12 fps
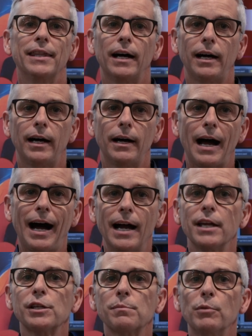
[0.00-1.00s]
the
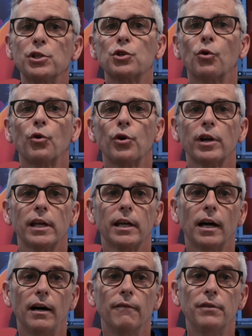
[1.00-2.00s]
highest majority
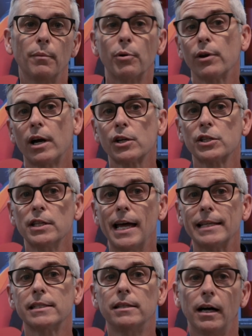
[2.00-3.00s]
of the production
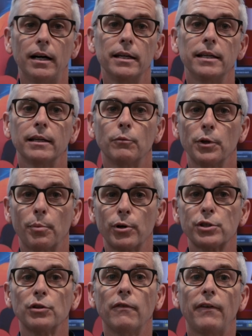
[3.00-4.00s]
that's done with
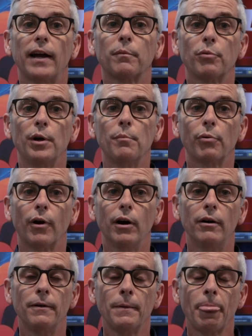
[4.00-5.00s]
PersonalEffect Print
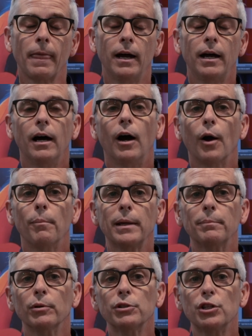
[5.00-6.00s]
Pro are
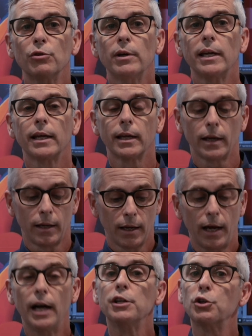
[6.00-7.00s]
people doing
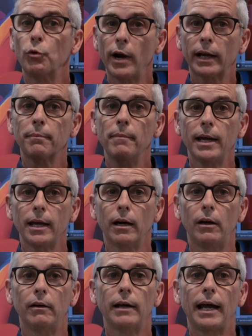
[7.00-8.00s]
direct
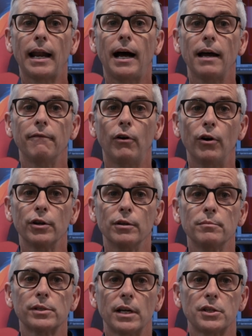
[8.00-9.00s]
mail at high
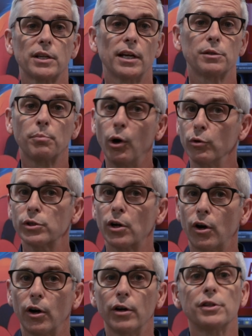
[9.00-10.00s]
volumes, such as
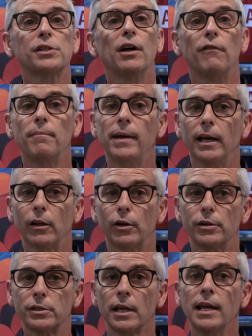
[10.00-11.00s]
postcards,
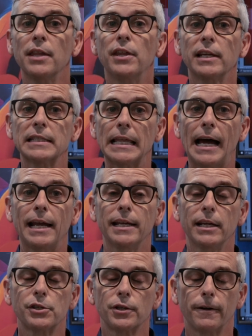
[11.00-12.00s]
self-mailers, things of that
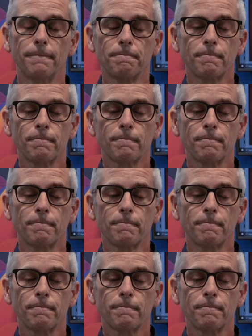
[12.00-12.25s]
nature.